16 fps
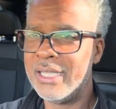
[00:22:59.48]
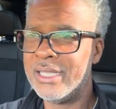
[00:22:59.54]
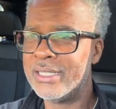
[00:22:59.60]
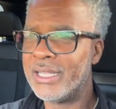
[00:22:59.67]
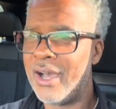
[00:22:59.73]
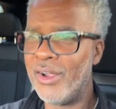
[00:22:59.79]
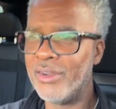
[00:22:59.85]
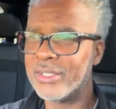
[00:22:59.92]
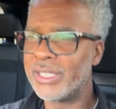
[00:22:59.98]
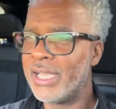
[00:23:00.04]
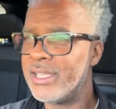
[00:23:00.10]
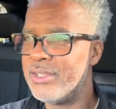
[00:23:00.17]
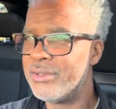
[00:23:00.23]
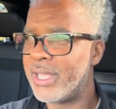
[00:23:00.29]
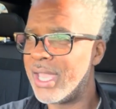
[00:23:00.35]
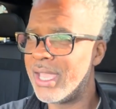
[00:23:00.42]
The only thing
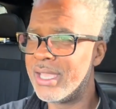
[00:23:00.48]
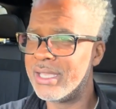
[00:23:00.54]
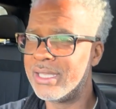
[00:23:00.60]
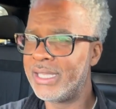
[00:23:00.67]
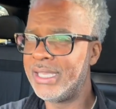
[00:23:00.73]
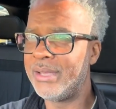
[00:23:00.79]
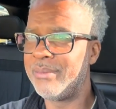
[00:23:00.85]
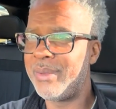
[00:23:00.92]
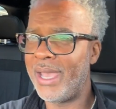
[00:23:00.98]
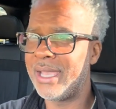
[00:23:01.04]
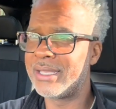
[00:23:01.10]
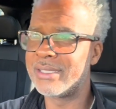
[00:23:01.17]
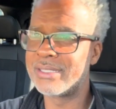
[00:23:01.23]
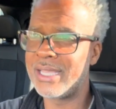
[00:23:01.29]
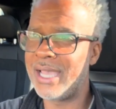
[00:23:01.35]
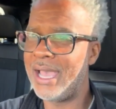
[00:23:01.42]
you can't get back
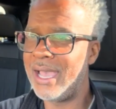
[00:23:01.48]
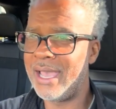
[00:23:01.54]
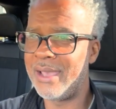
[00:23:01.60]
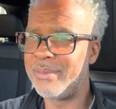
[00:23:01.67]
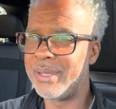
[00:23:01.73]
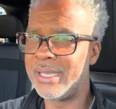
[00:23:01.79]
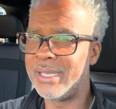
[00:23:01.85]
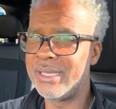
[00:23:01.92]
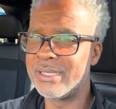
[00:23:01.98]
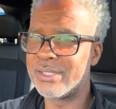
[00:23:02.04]
is time, man.